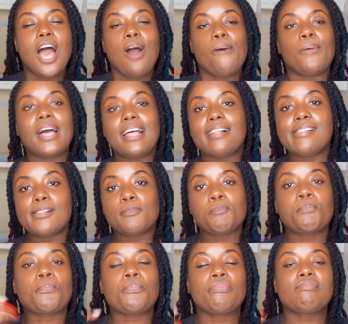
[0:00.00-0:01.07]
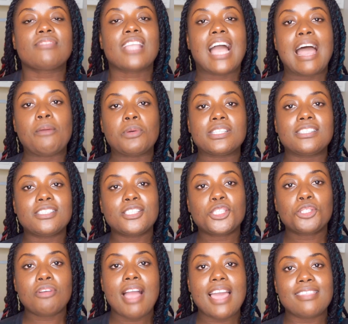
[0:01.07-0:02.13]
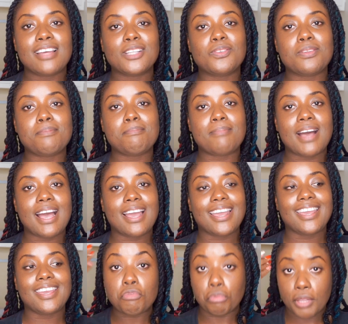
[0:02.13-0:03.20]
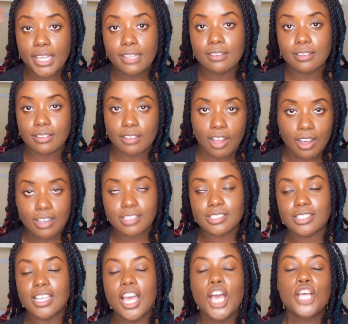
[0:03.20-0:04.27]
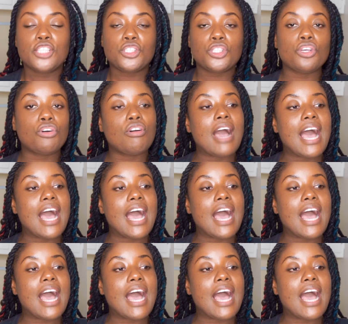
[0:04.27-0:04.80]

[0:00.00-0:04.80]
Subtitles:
Well, I wanted to try that with my real locks, so I